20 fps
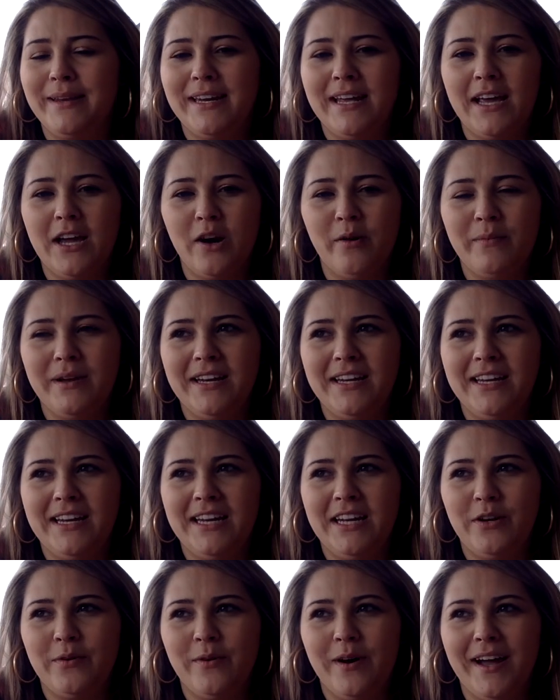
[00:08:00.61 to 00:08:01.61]
to help in
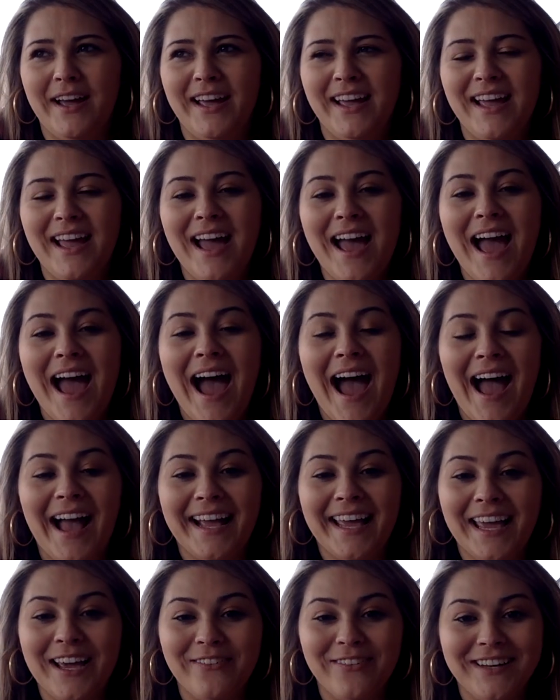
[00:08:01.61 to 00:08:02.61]
any way. I
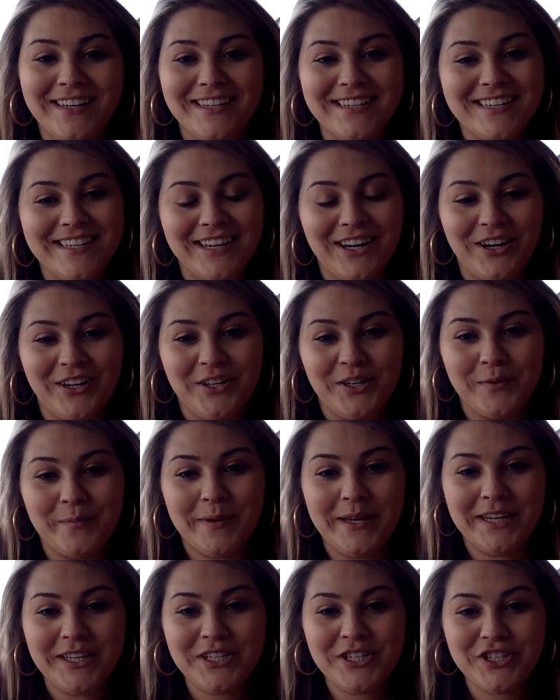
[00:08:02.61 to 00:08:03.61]
can't wait to see all your
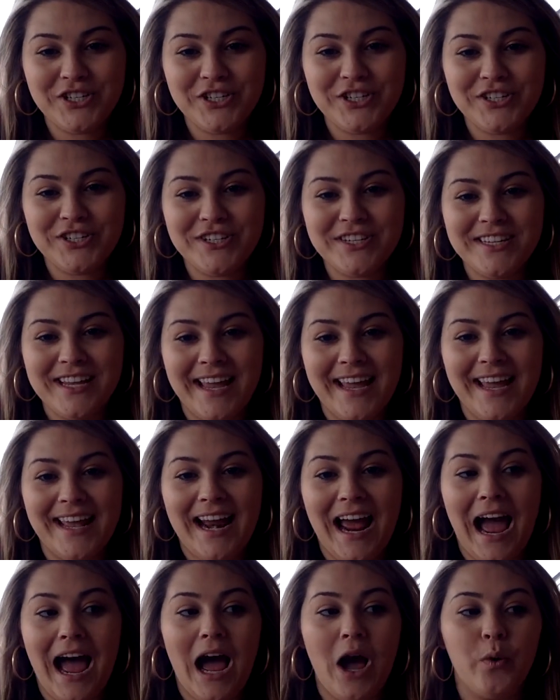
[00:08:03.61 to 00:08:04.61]
pictures, and
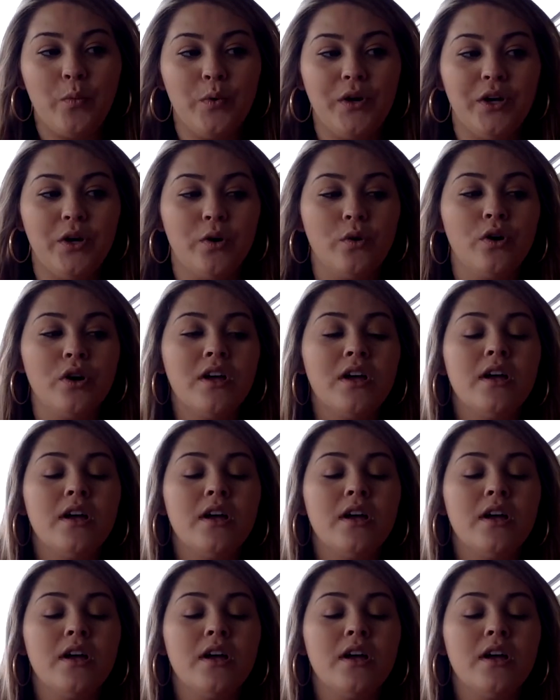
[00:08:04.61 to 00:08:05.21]
I will